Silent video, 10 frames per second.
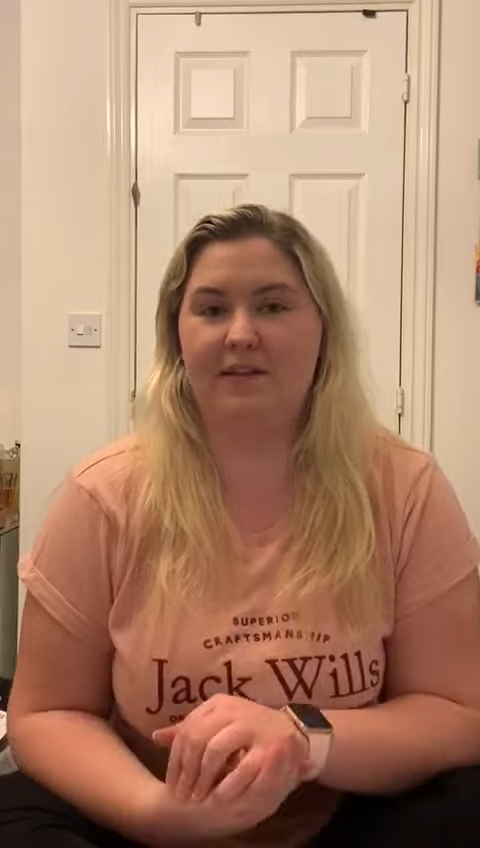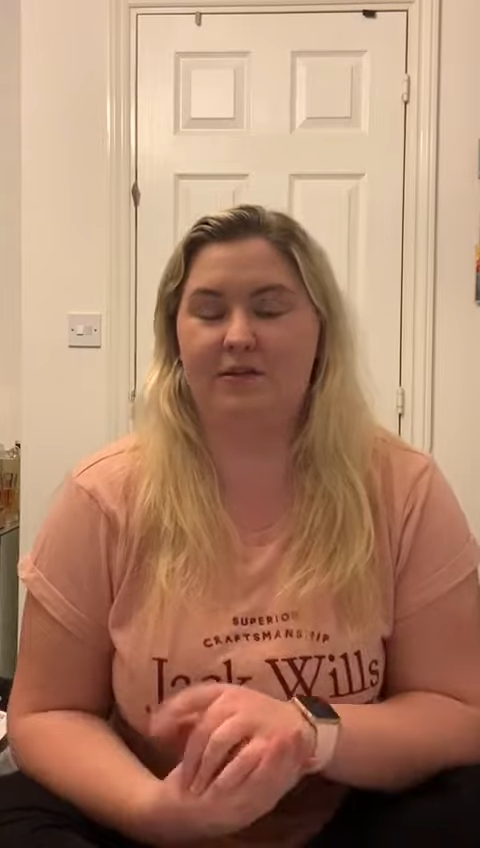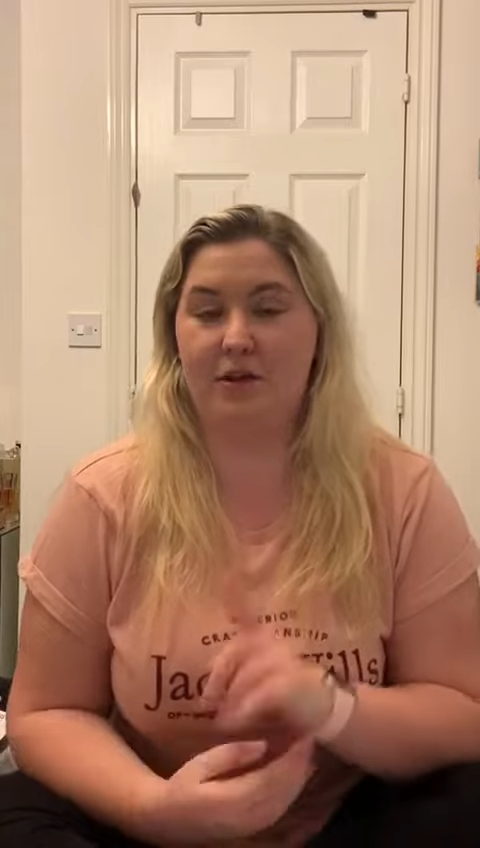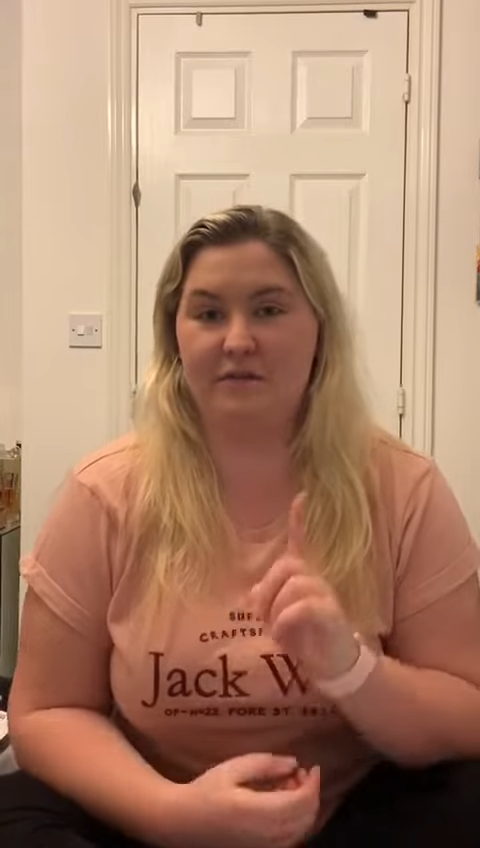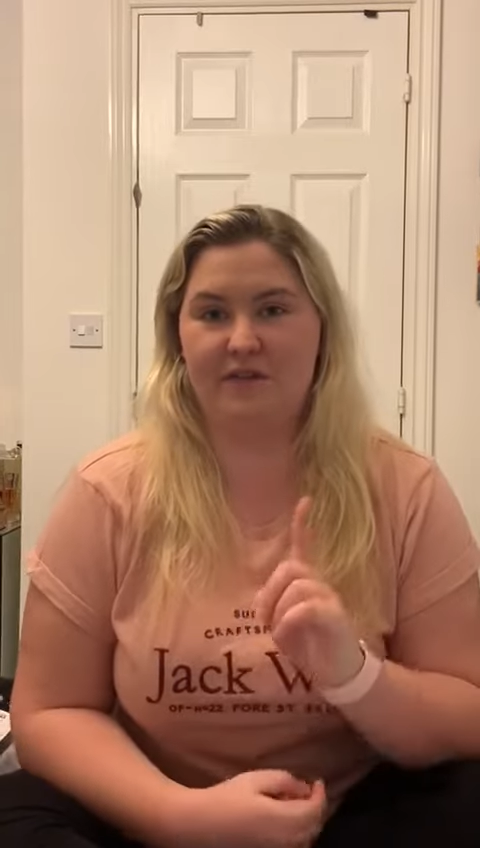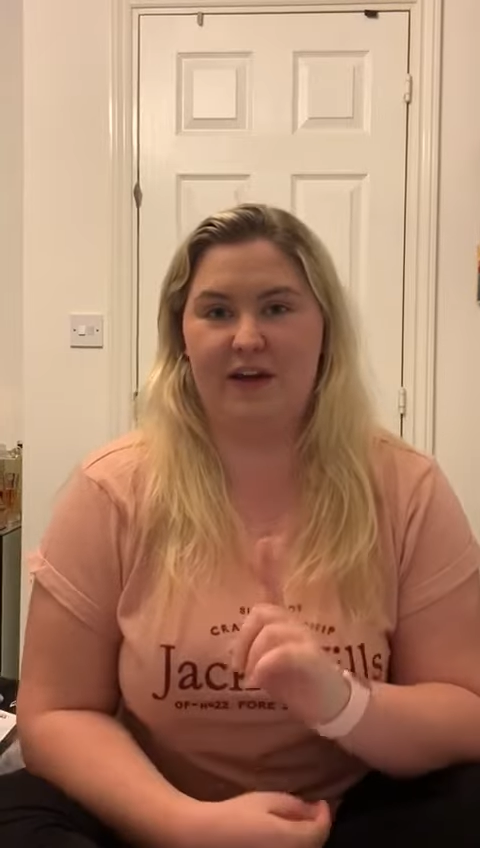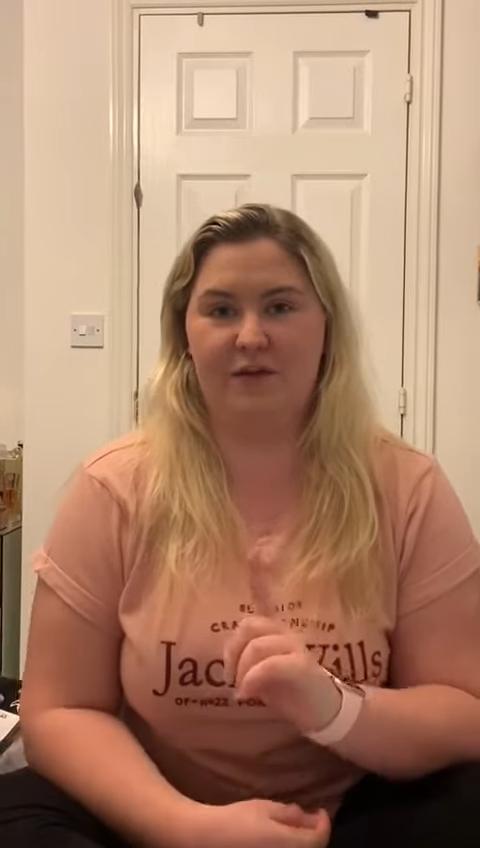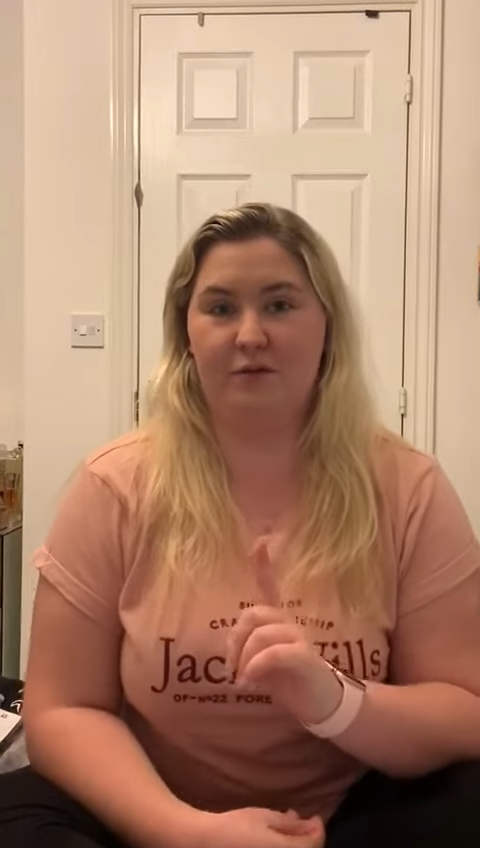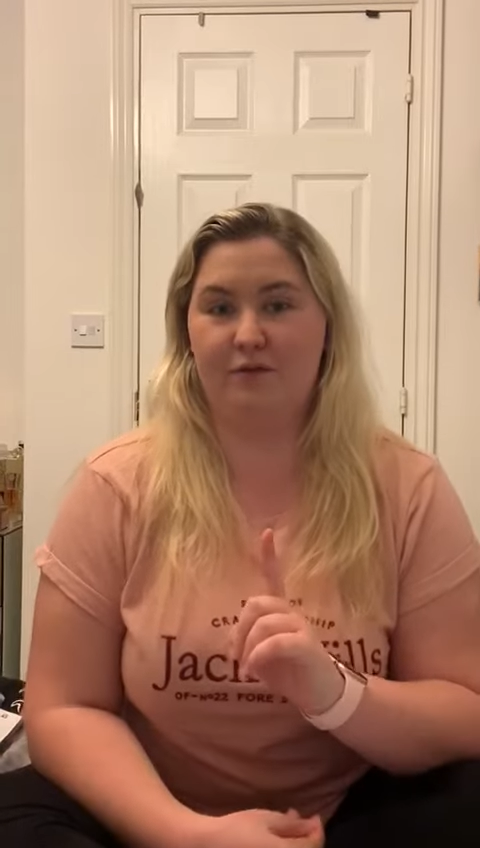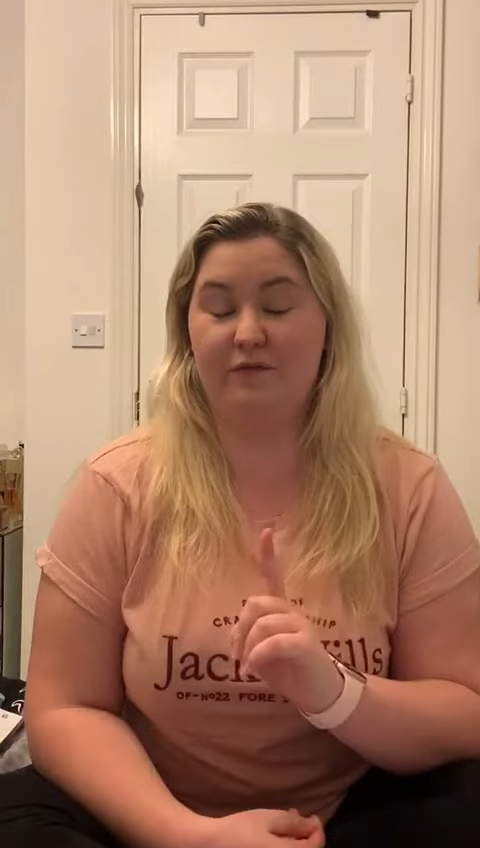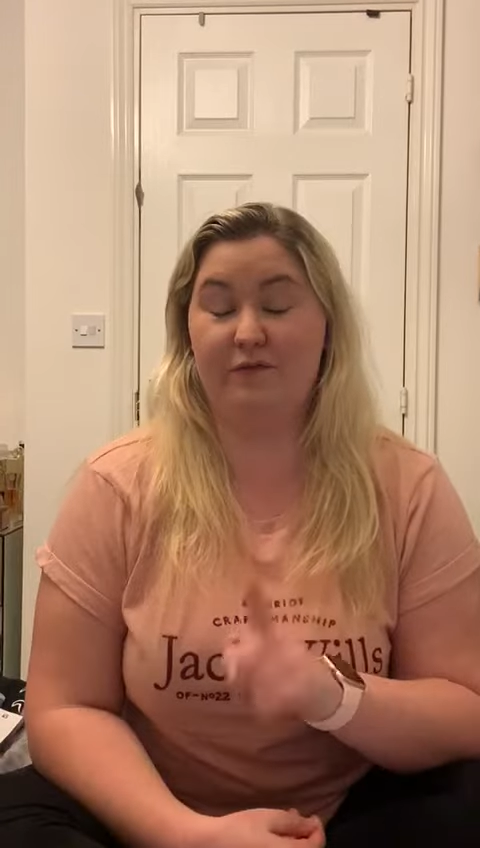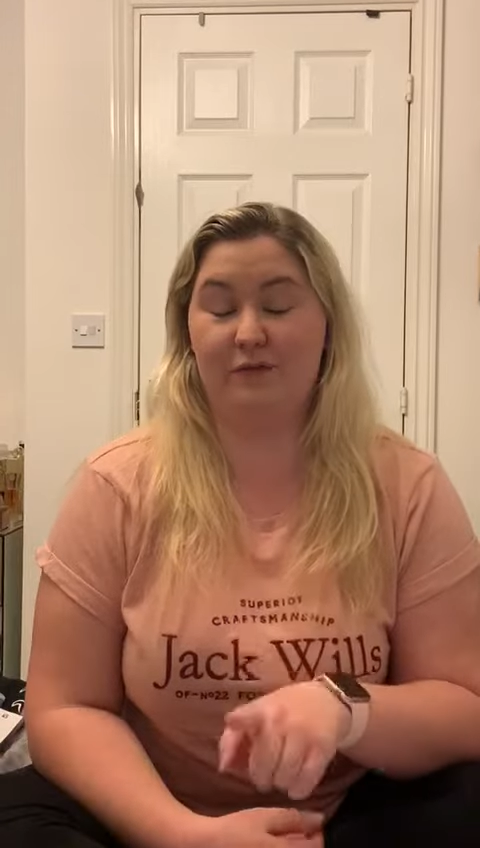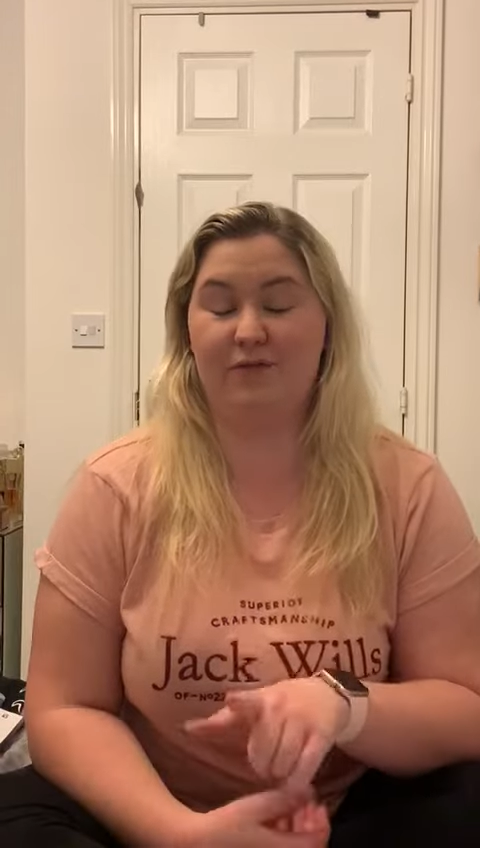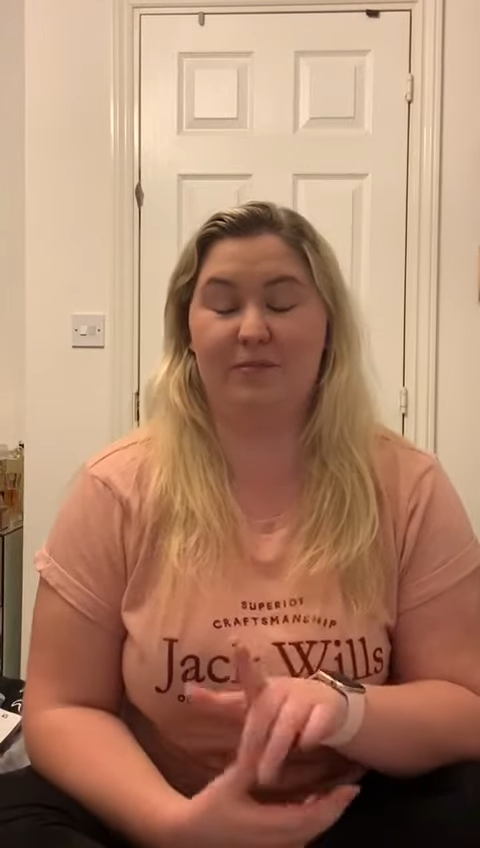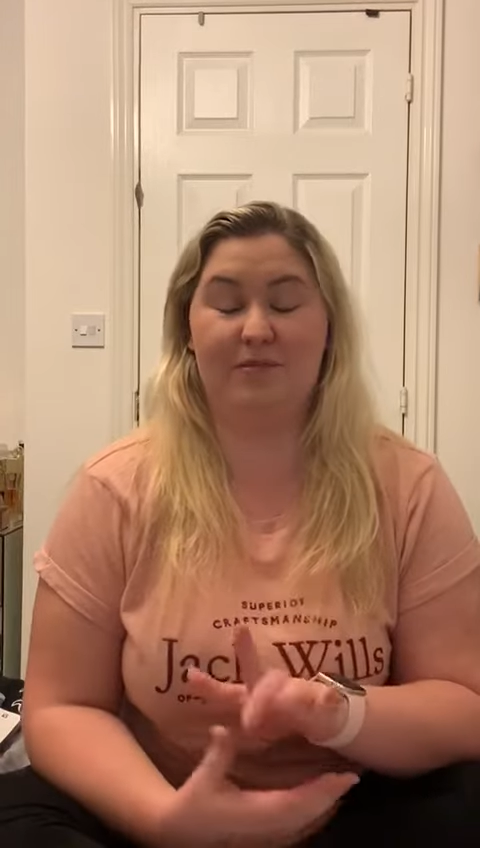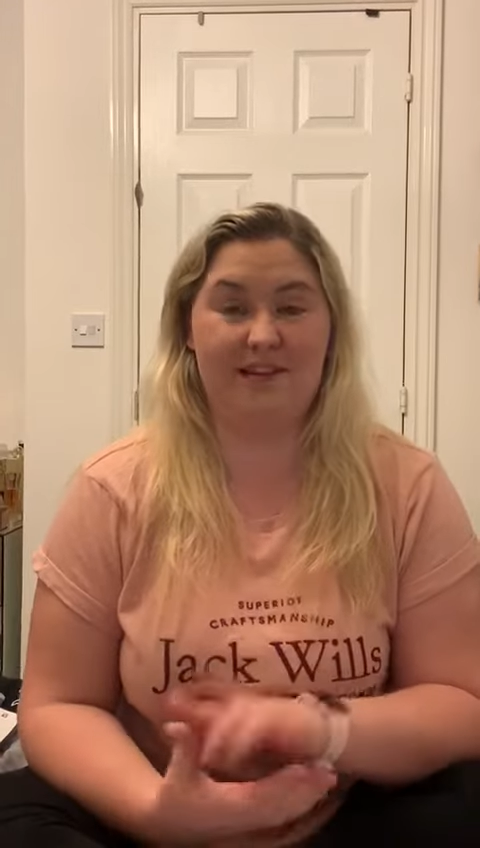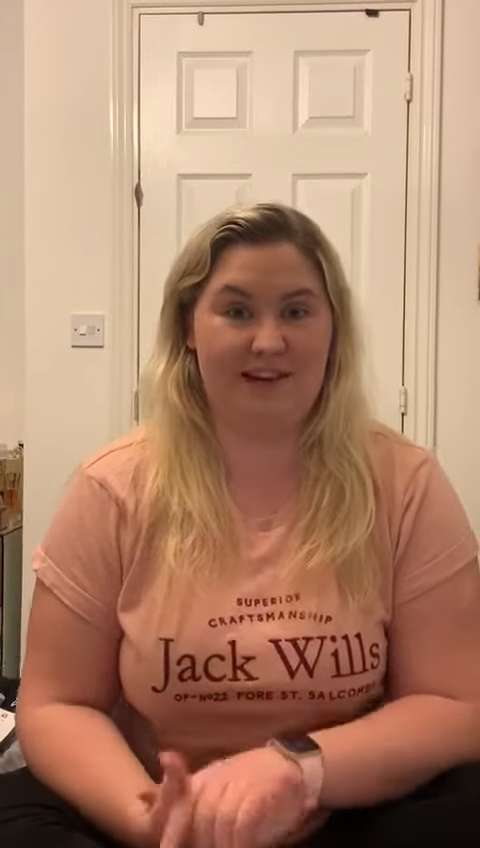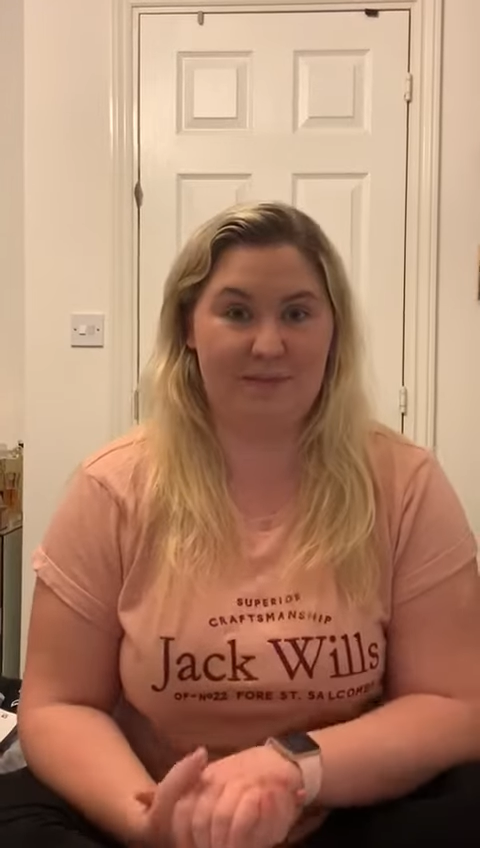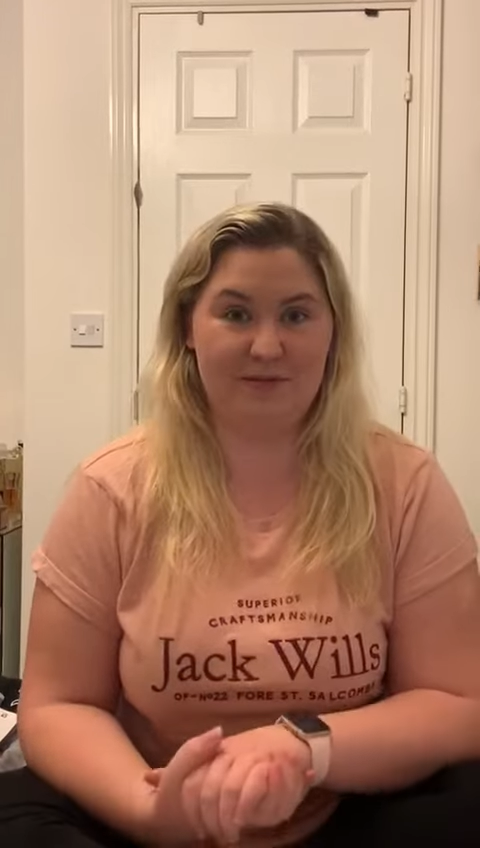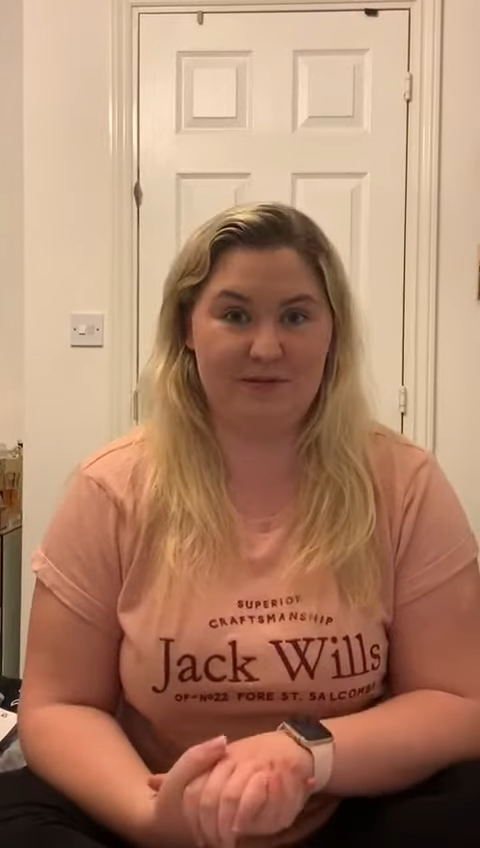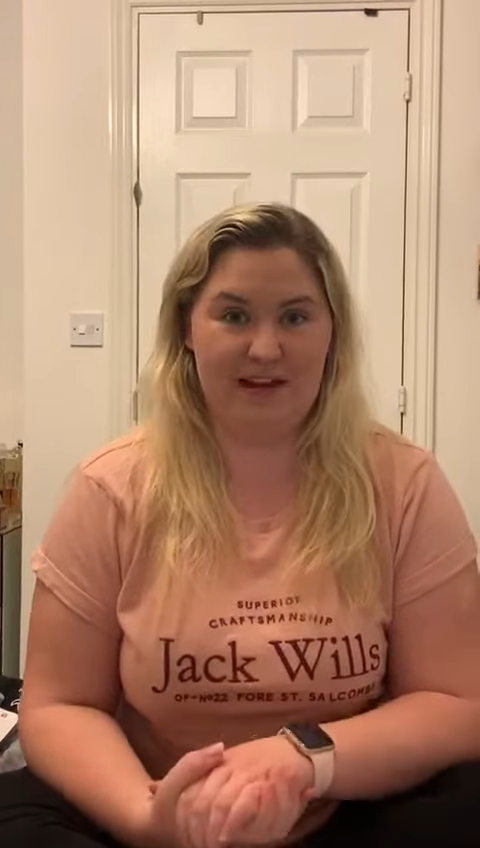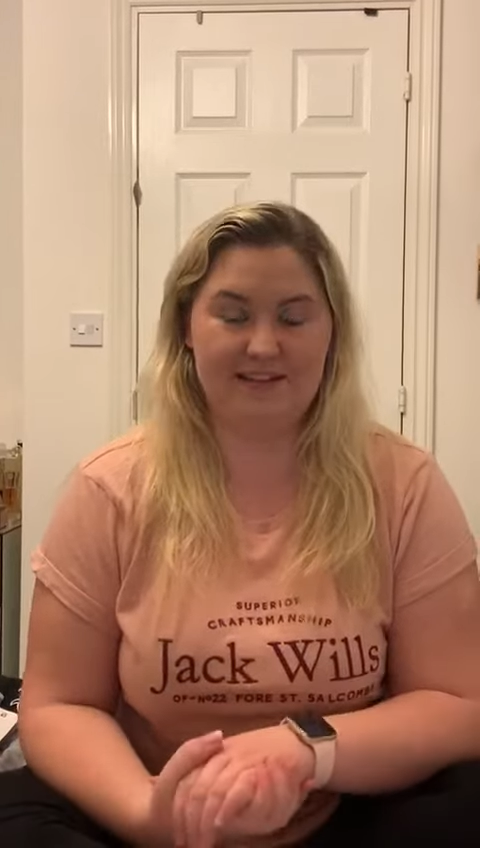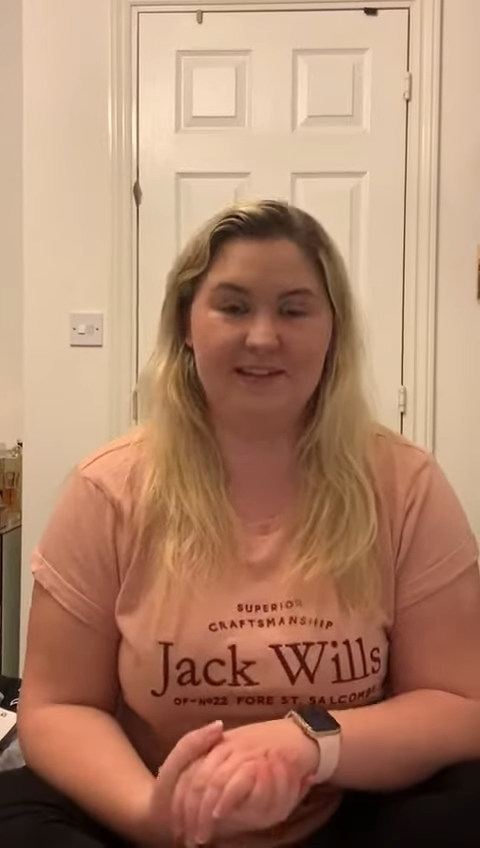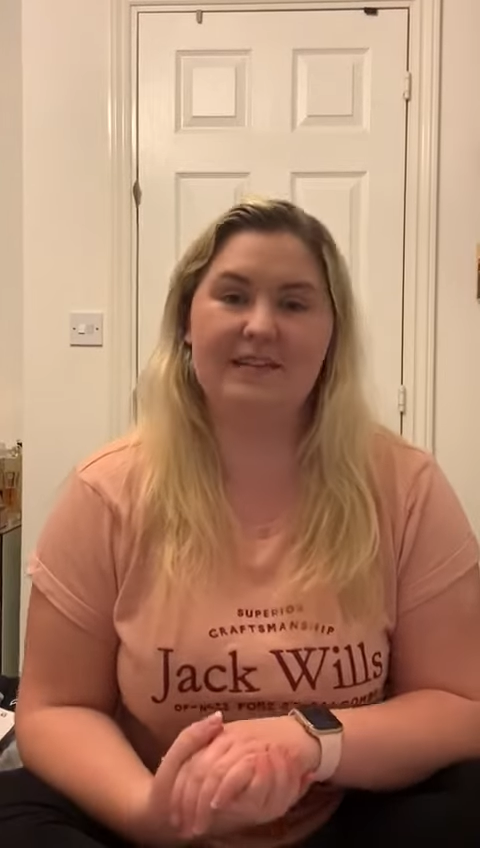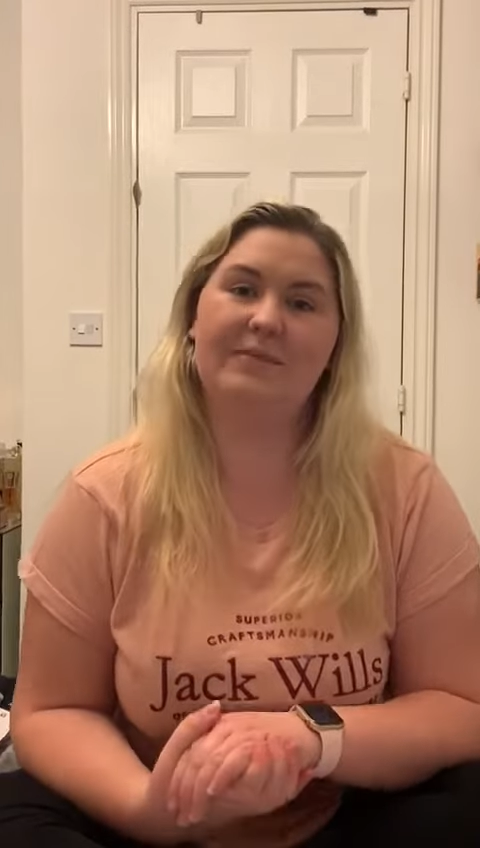So don't forget your full stops in capital letters,